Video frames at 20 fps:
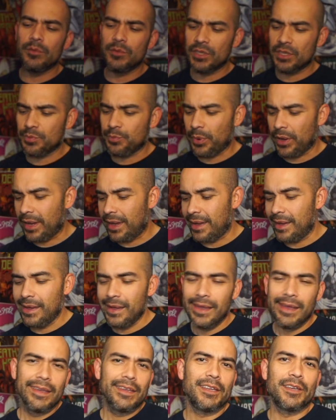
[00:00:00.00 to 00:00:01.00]
just by,
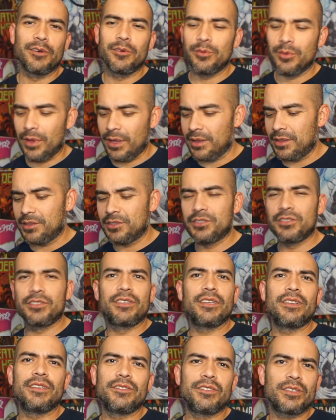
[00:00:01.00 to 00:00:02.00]
you know,
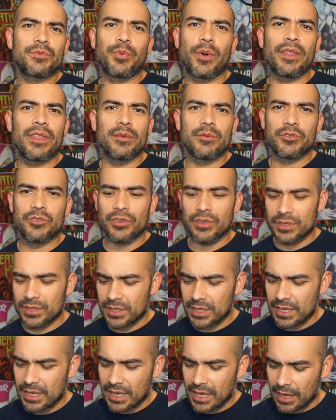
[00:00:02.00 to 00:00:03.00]
just by them just
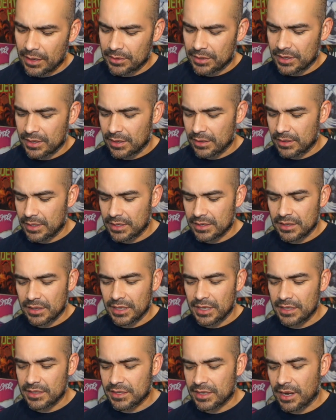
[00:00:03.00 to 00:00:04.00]
seeking out these
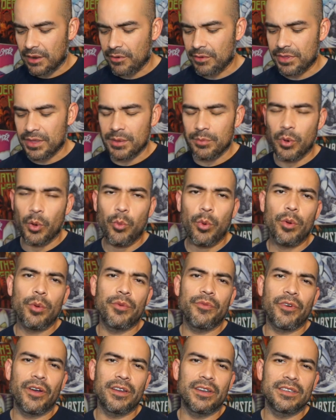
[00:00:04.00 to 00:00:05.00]
leads and everything. But what
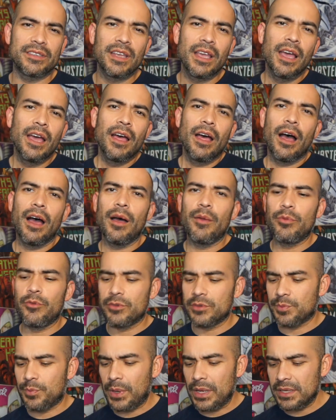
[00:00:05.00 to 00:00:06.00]
we find is
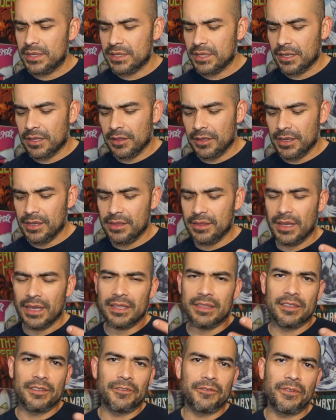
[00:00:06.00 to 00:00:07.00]
there's basically
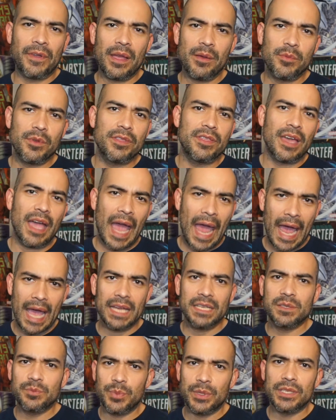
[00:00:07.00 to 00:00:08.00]
like this family that
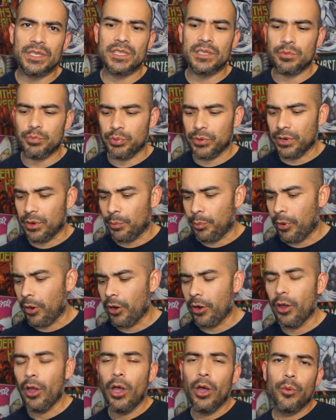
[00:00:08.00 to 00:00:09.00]
has been split
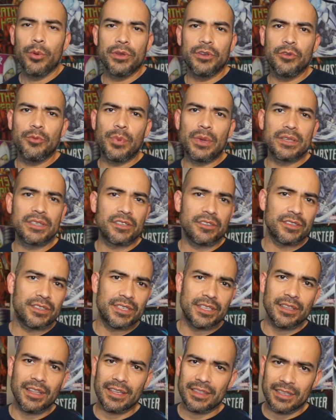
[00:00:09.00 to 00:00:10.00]
apart. We do basically
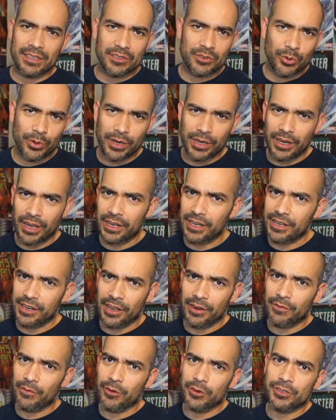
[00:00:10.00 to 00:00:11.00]
see like these
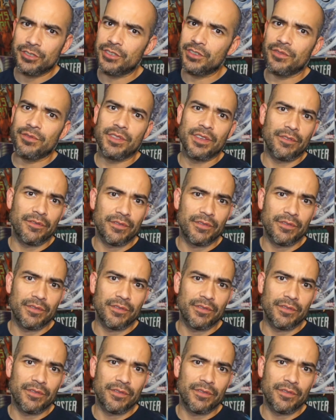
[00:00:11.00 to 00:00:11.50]
2099 versions of the